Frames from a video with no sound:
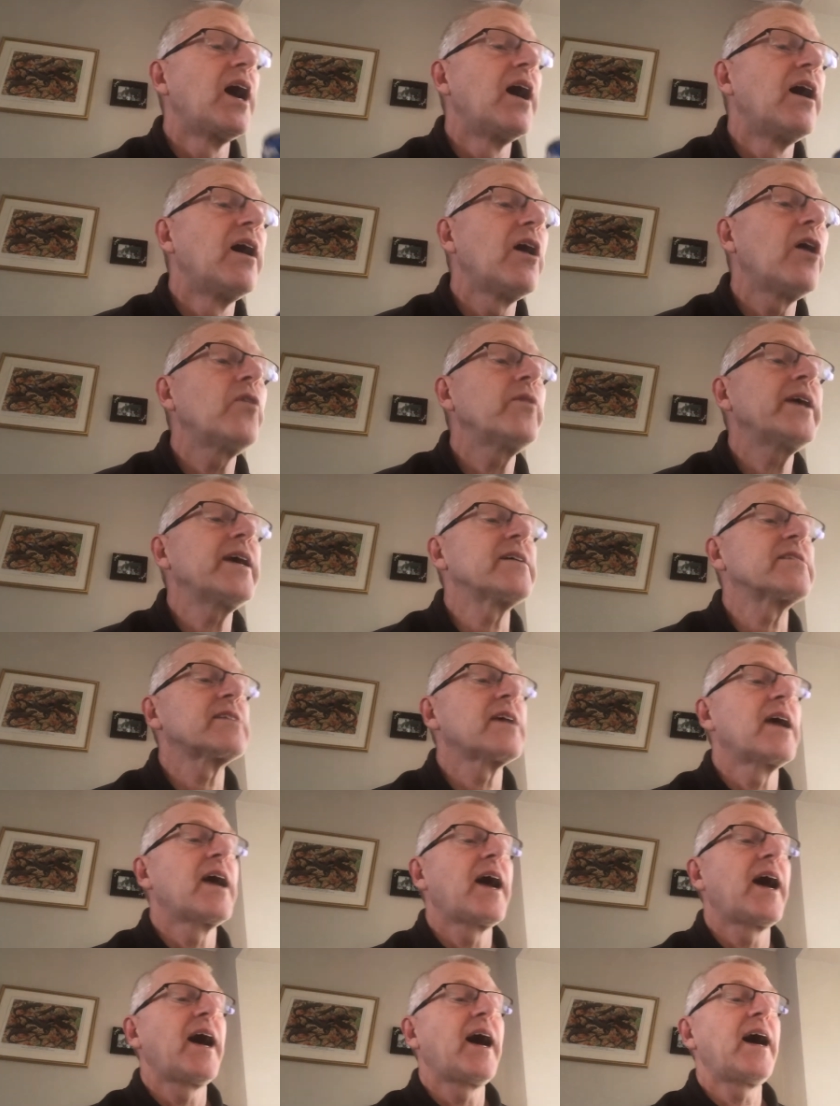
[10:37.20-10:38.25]
Oh yes,
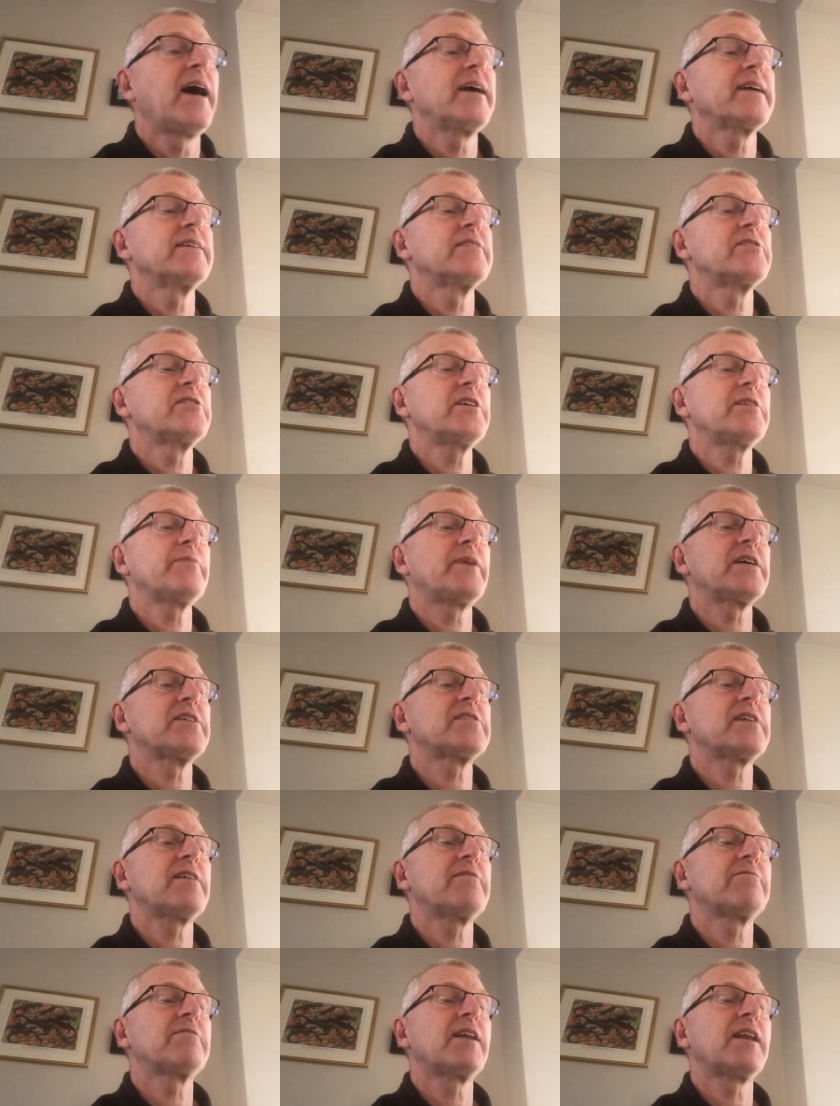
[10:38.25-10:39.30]
I can see
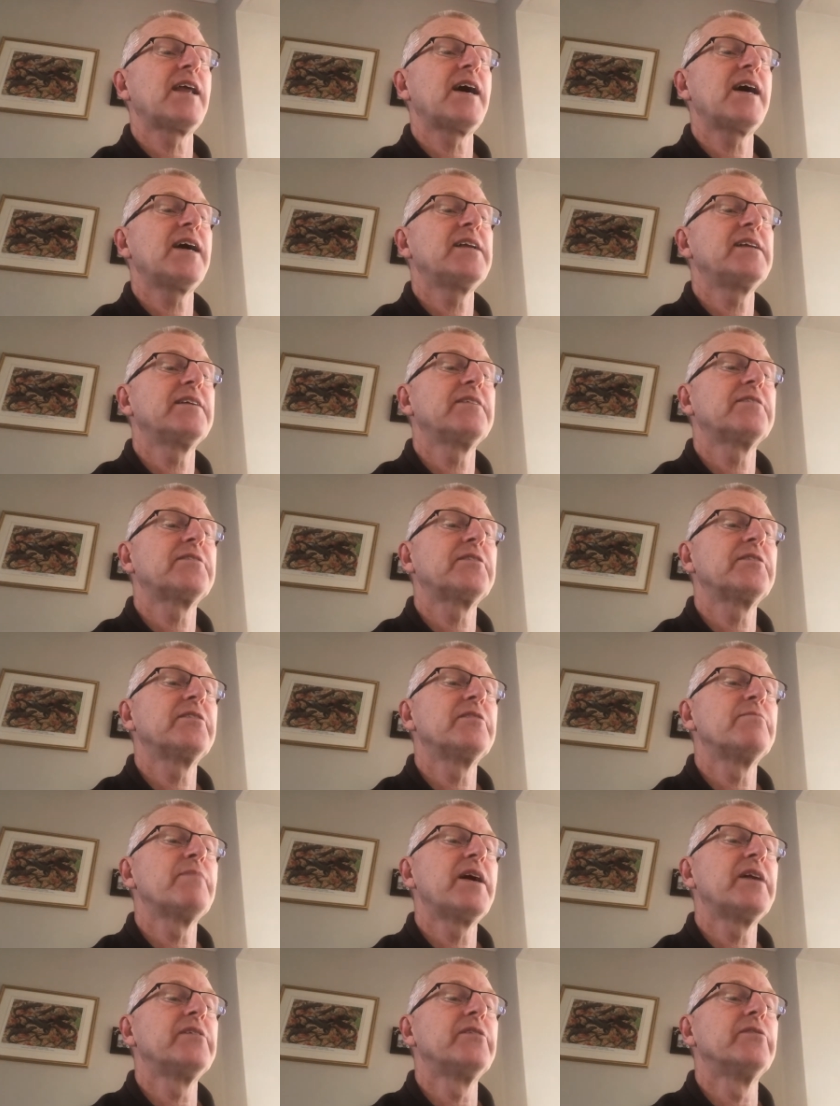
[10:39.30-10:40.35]
myself gliding through the
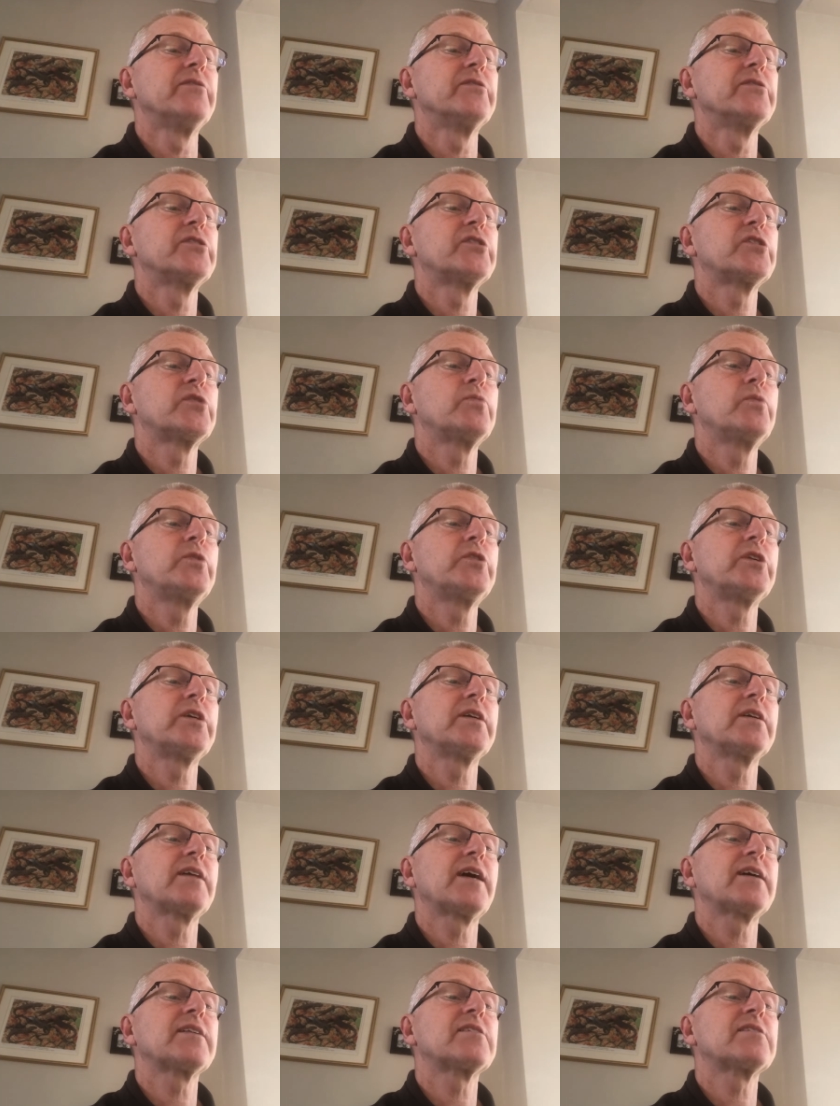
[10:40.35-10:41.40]
meadows, swishing
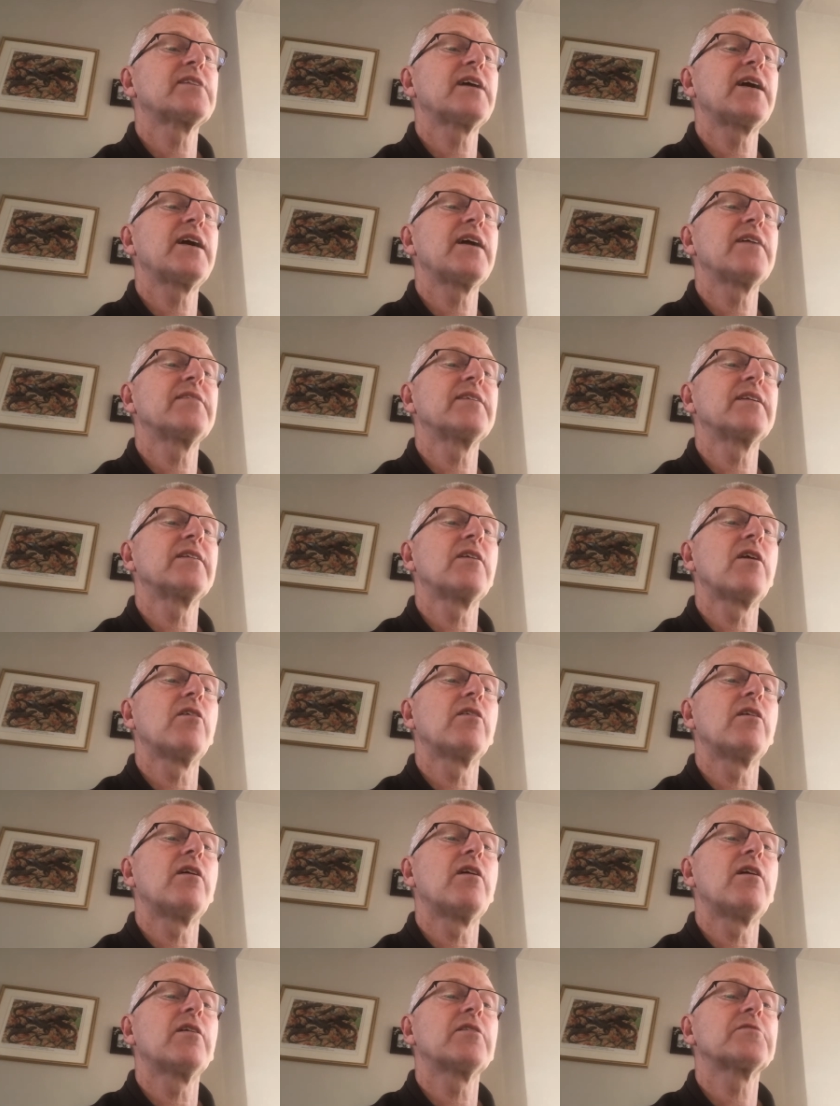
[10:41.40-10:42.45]
that scythe in long
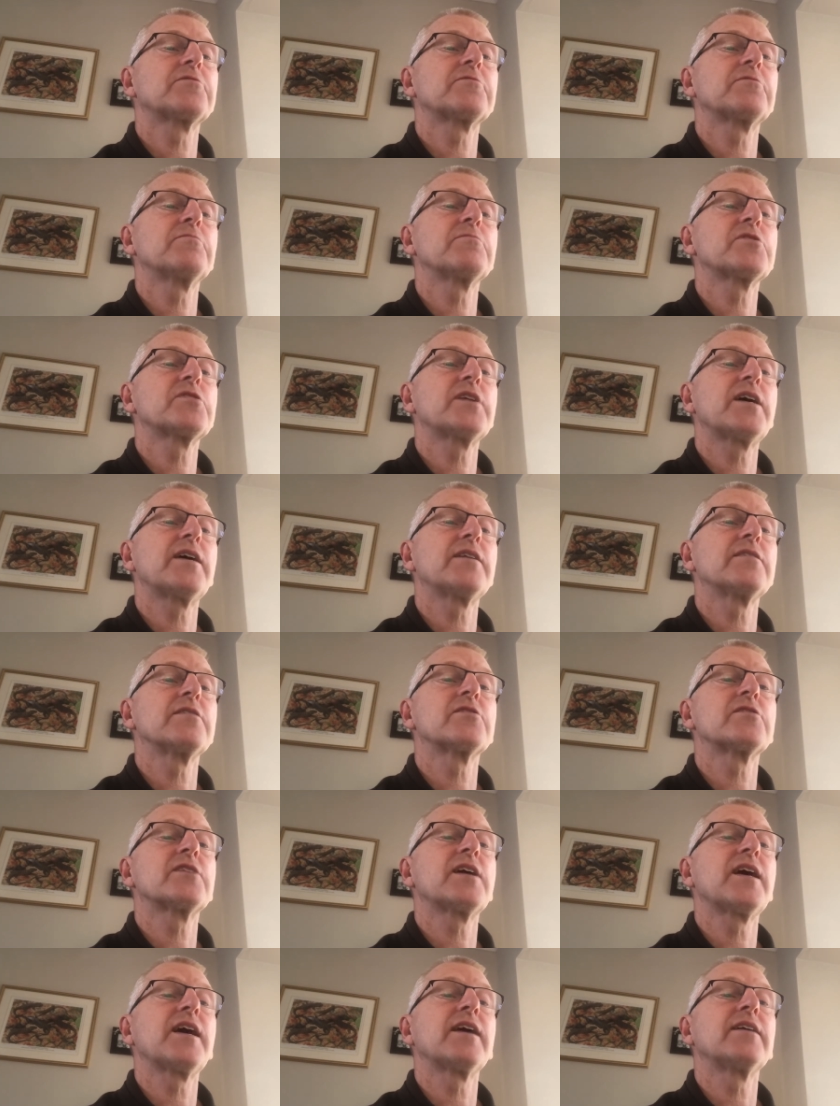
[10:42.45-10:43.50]
arcs from side to
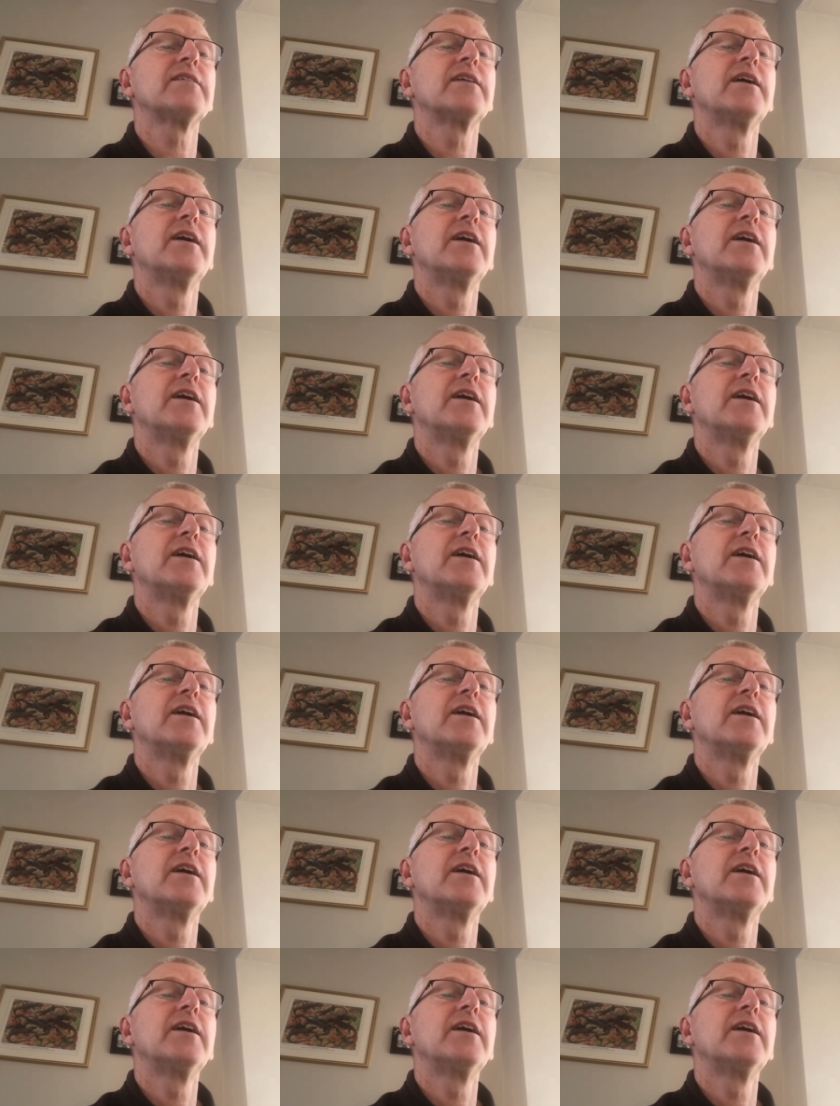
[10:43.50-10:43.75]
side,